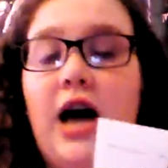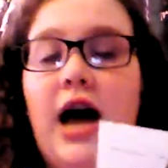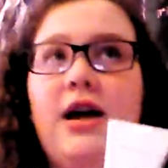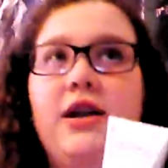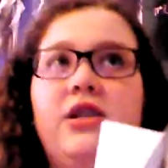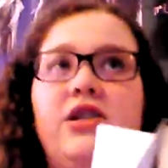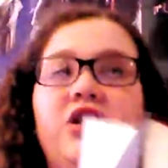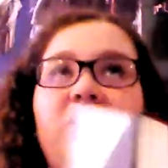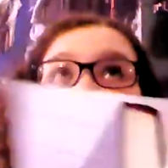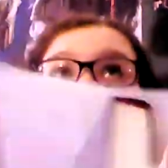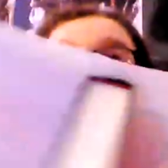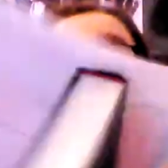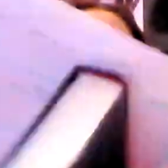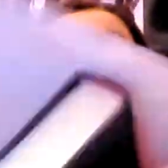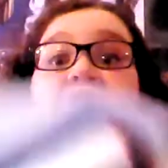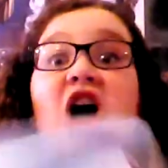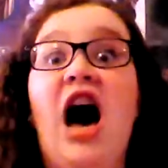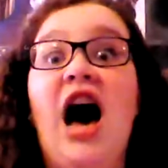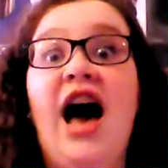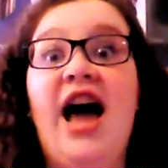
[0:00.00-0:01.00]
I
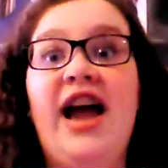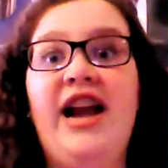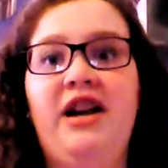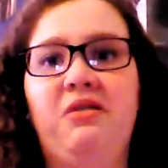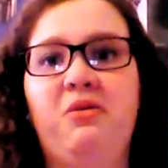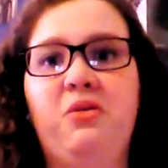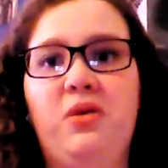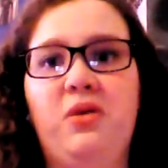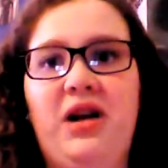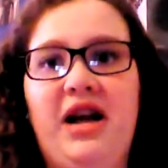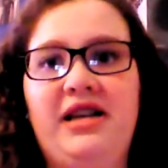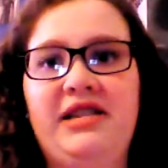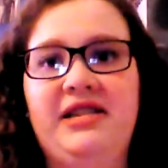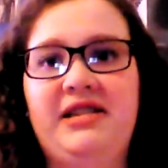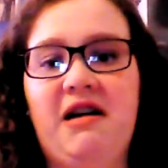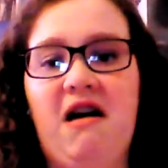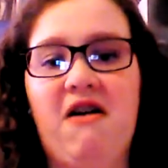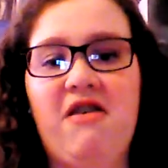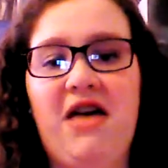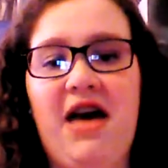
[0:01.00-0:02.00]
died when I
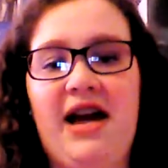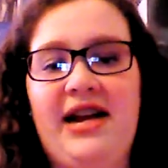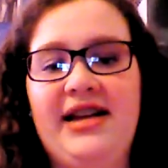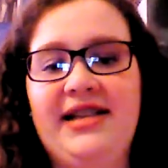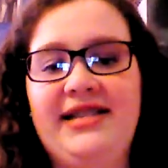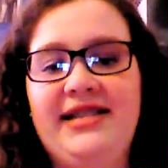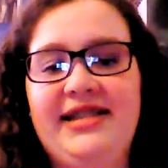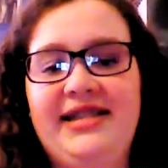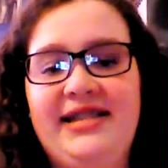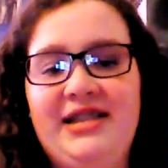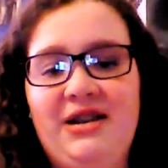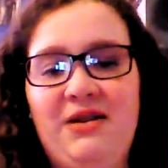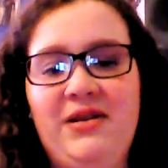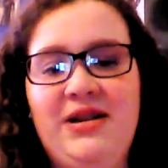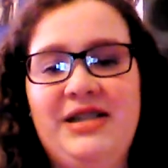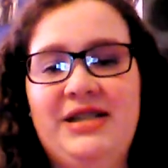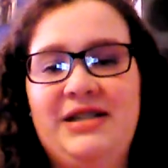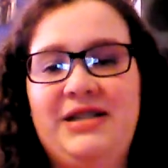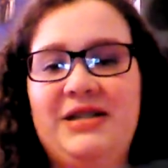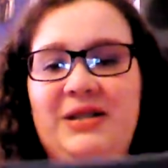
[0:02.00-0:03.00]
saw that because it's so
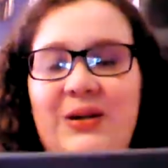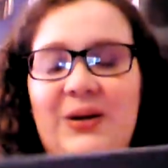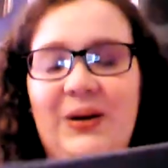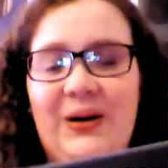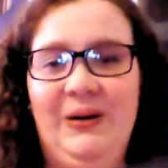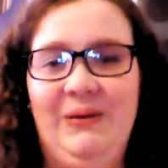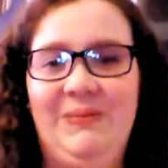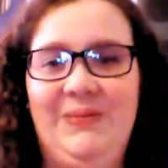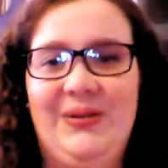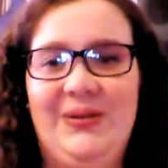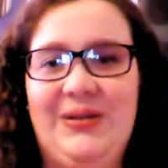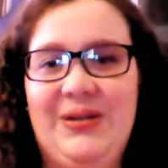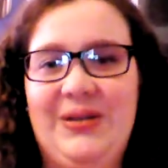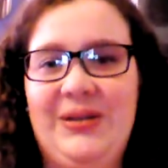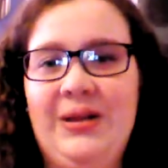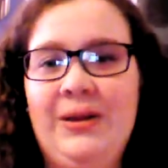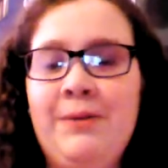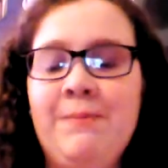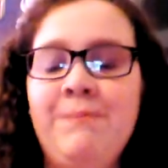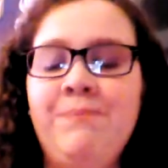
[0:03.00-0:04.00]

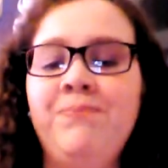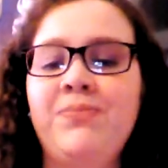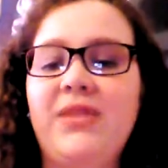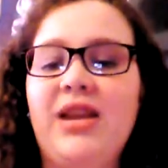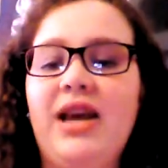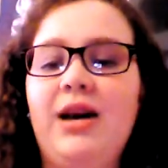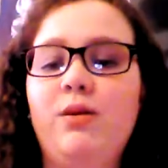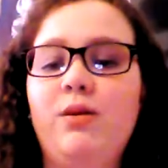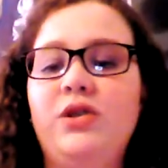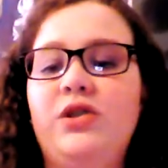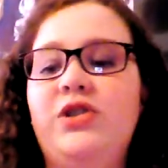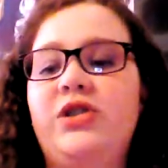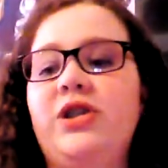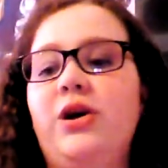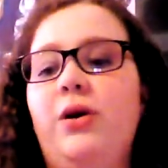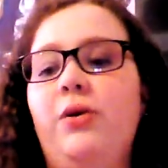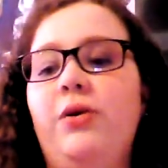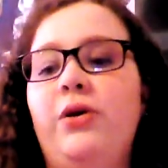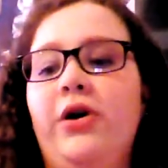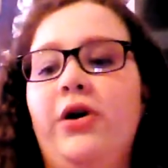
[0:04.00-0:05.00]
adorable. It was
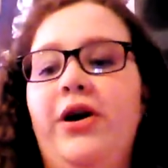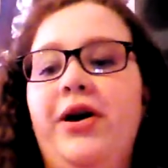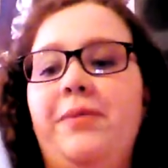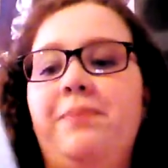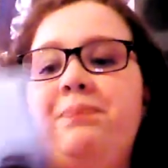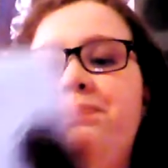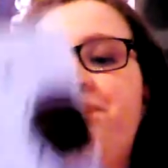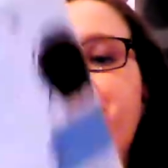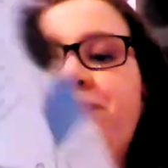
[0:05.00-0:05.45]
so good.